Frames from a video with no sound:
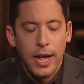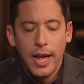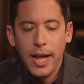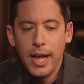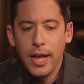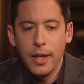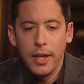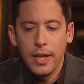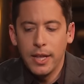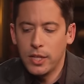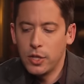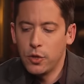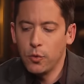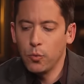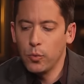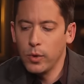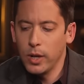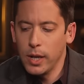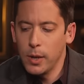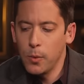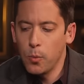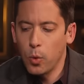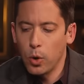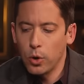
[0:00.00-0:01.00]
It's a
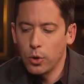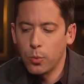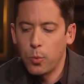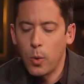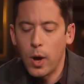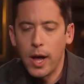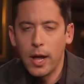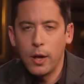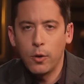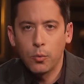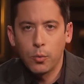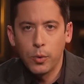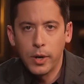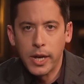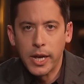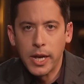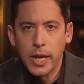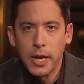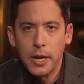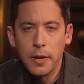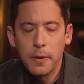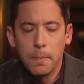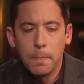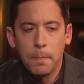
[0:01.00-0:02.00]
really worthwhile
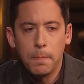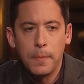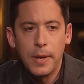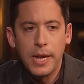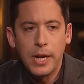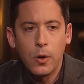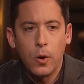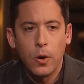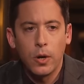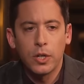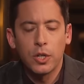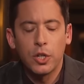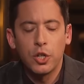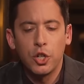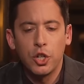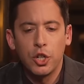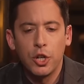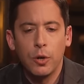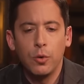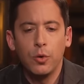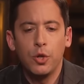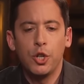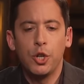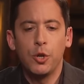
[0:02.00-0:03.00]
read because it
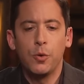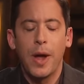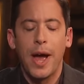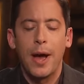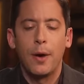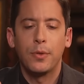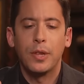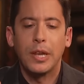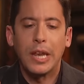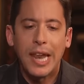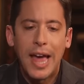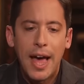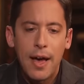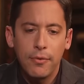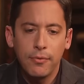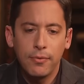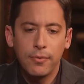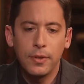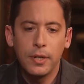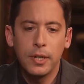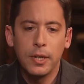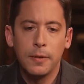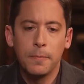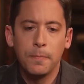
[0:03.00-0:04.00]
shows you how the
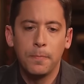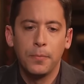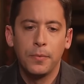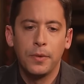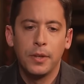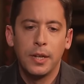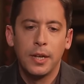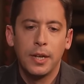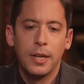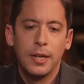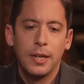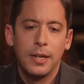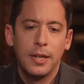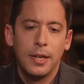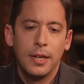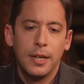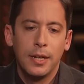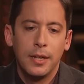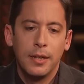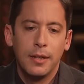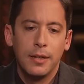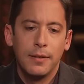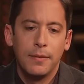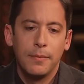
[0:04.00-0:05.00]
left,
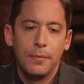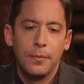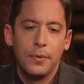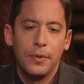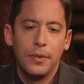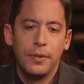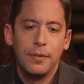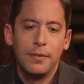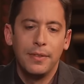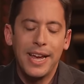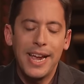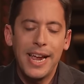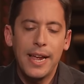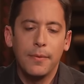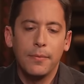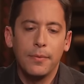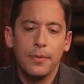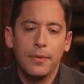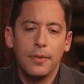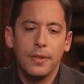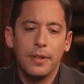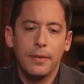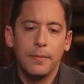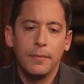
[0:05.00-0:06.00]
they,
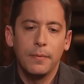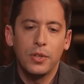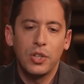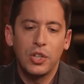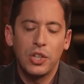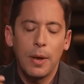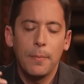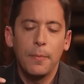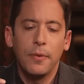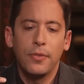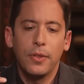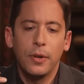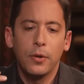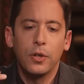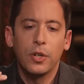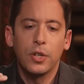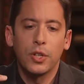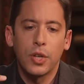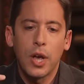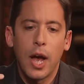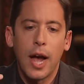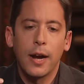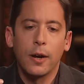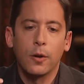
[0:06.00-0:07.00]
some of their
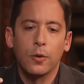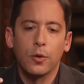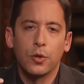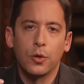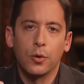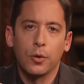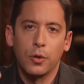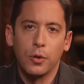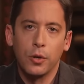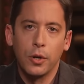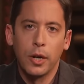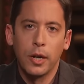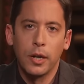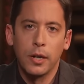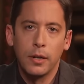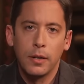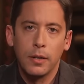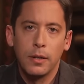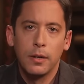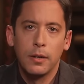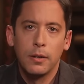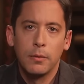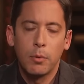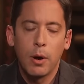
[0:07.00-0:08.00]
desires are good.
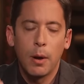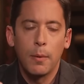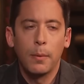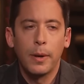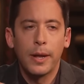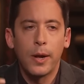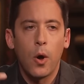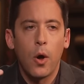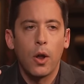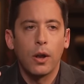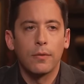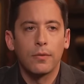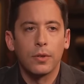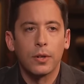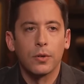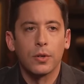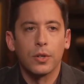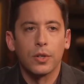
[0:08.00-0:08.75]
Probably all of their